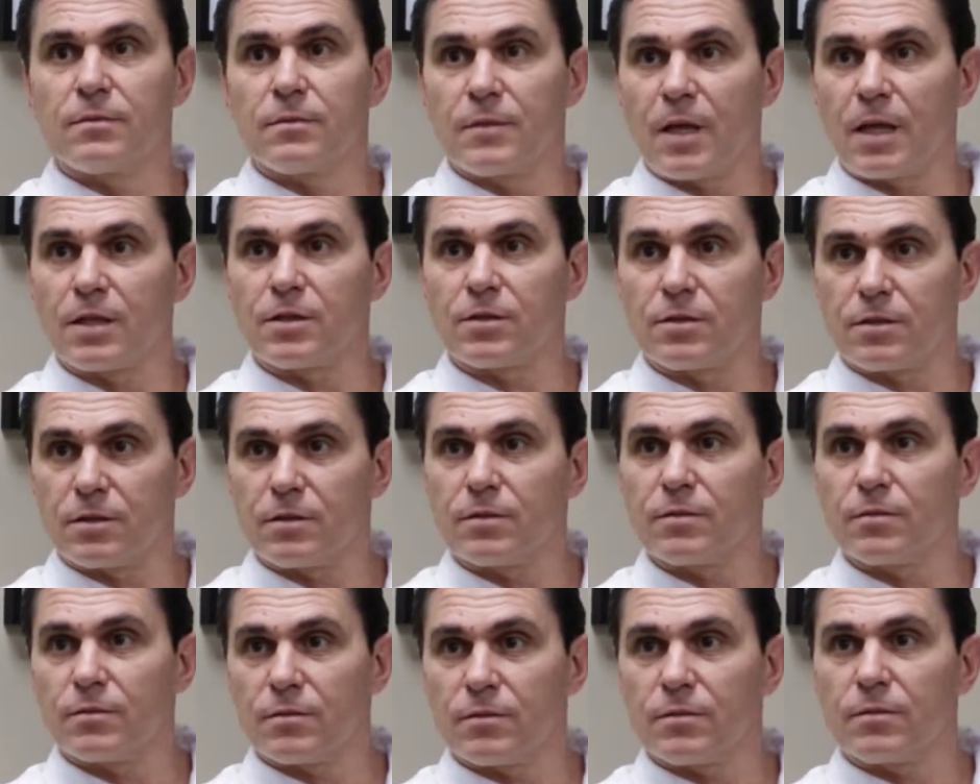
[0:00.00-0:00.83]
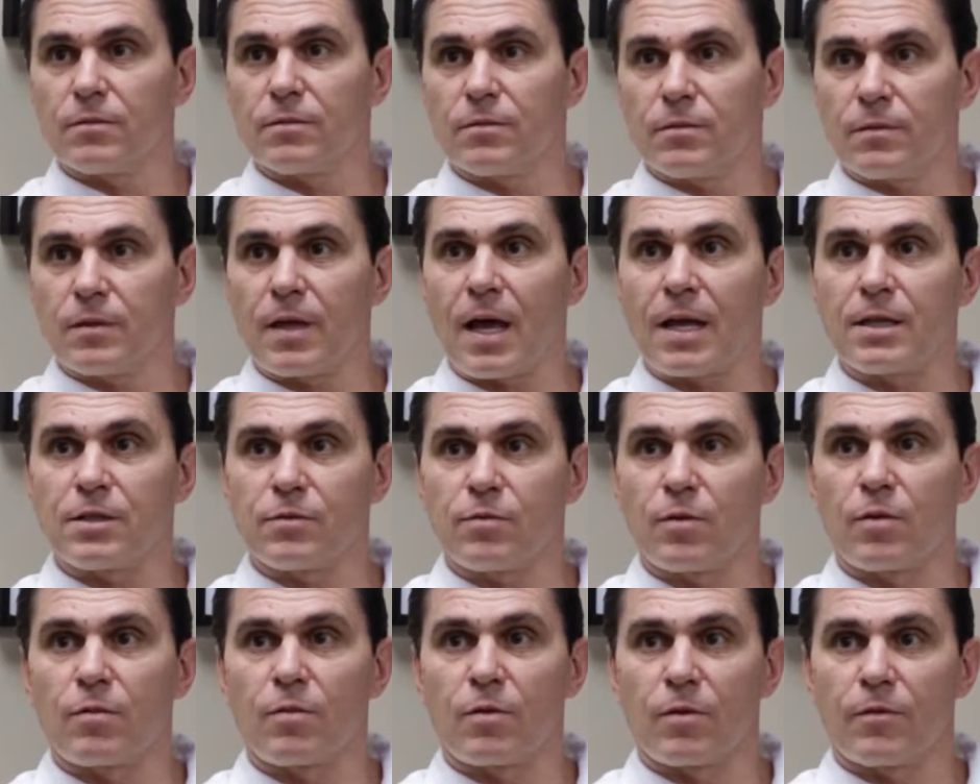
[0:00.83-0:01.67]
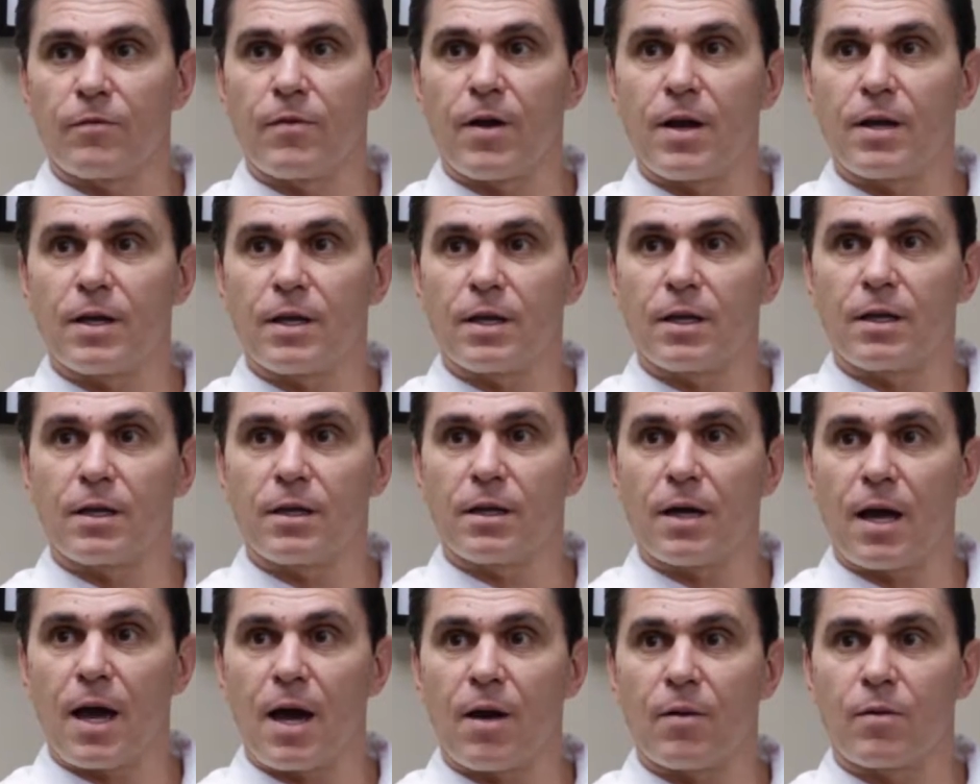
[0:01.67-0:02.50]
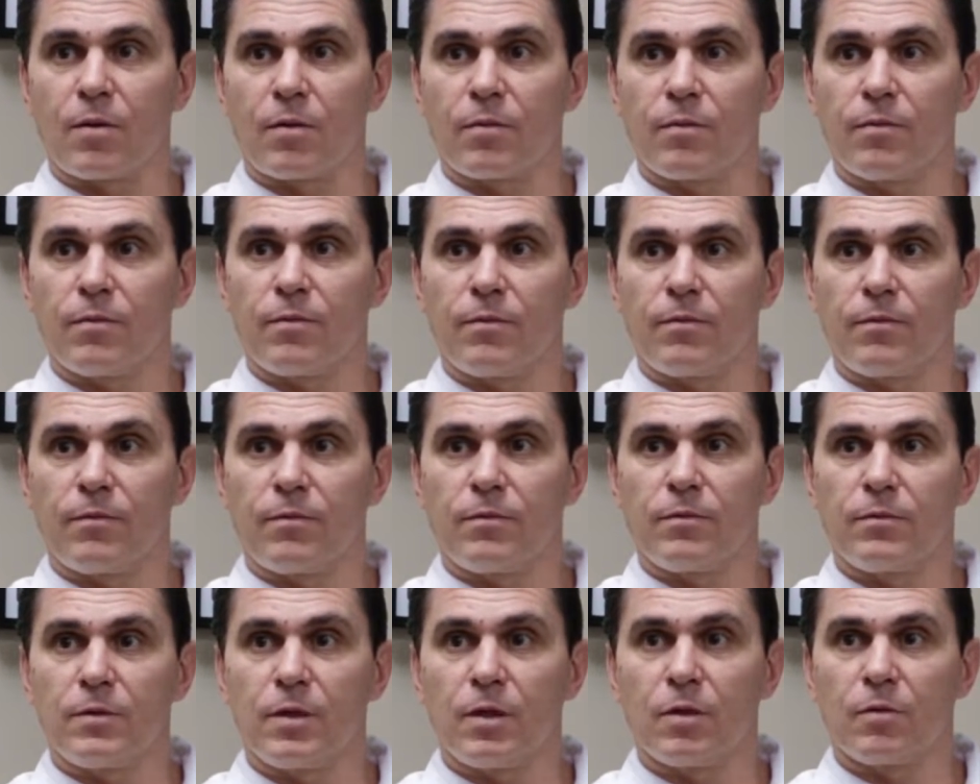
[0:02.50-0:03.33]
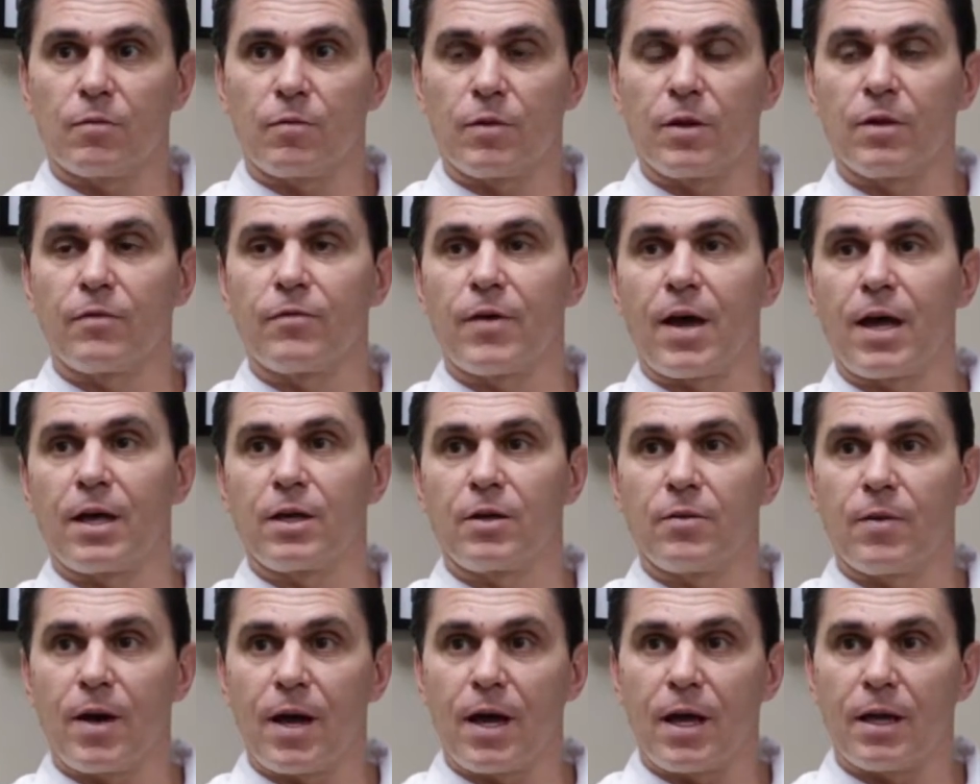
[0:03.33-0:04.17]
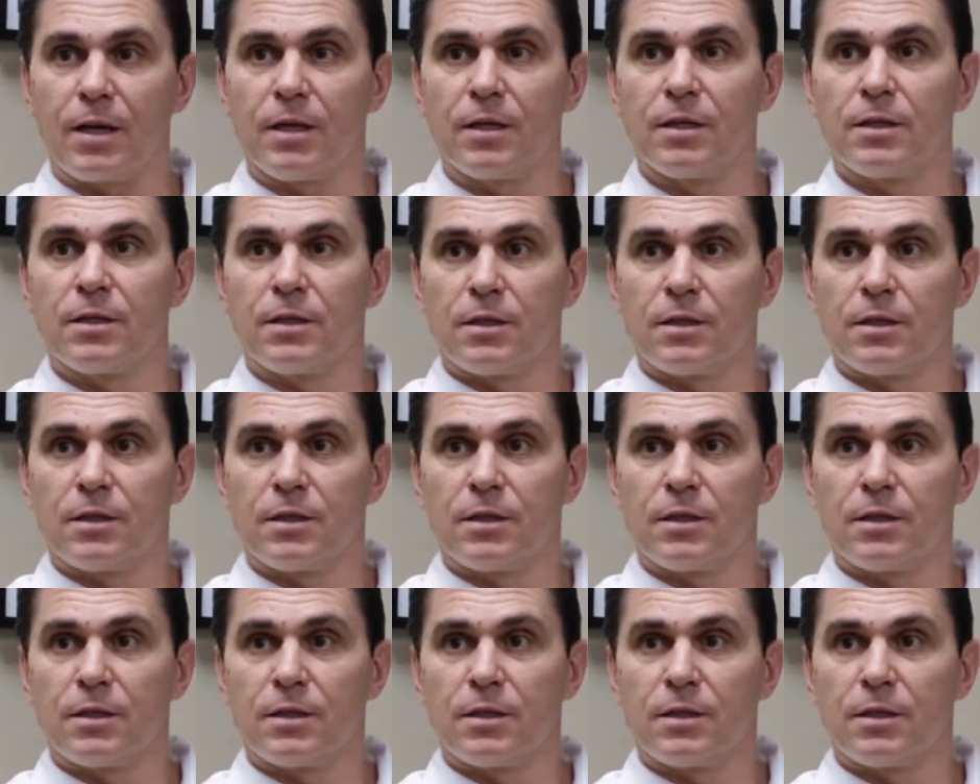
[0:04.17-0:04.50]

That's where we're finding our, real value add.